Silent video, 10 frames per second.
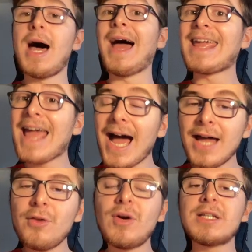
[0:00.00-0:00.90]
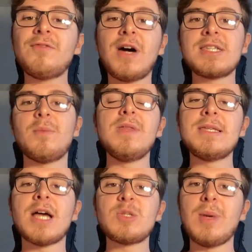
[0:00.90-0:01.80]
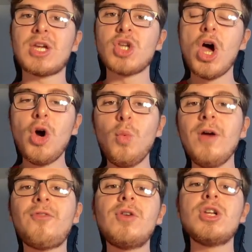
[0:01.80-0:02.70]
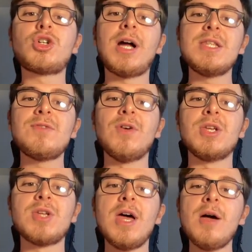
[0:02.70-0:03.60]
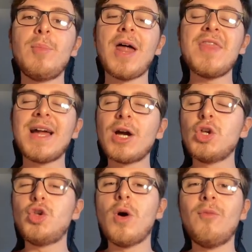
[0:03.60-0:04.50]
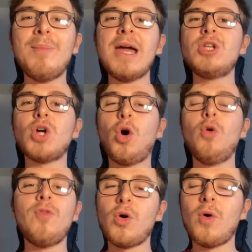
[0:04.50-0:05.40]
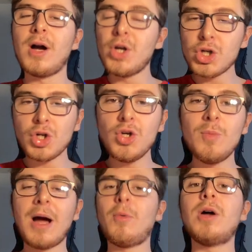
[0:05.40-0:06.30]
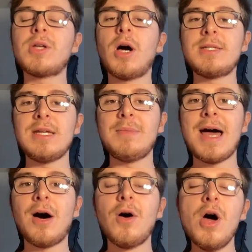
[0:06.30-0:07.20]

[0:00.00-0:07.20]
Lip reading: I can rectify some of these aspects with free transfers, but I think I could do a major overhaul. I'm going to show you my wildcard team now